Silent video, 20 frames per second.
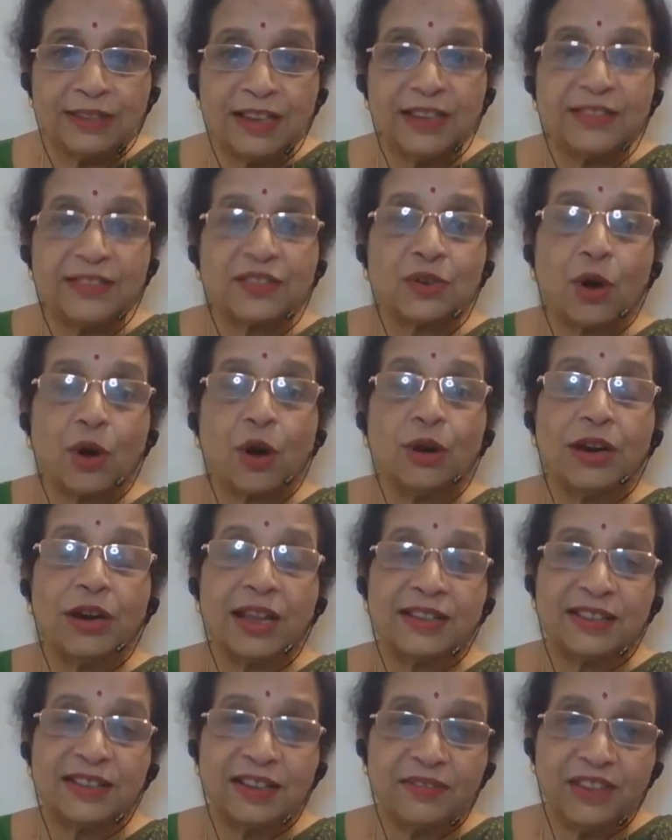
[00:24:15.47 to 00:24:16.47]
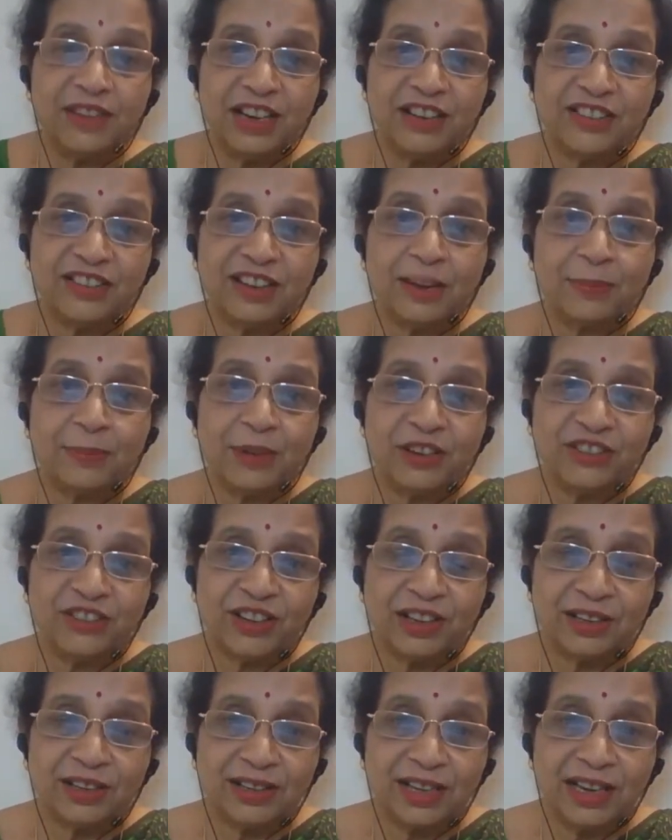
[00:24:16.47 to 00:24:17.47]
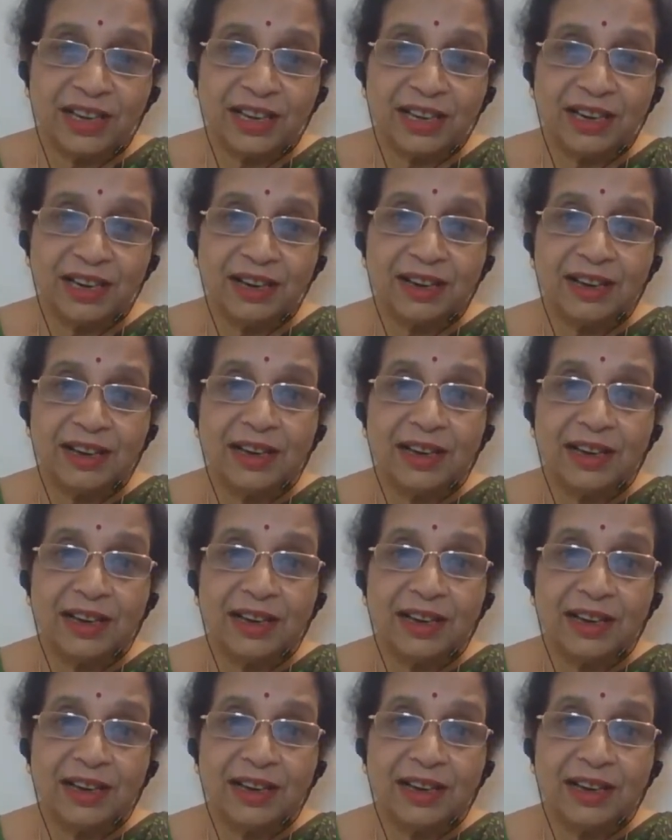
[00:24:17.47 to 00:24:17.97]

is called as the Vikshepa Shakti.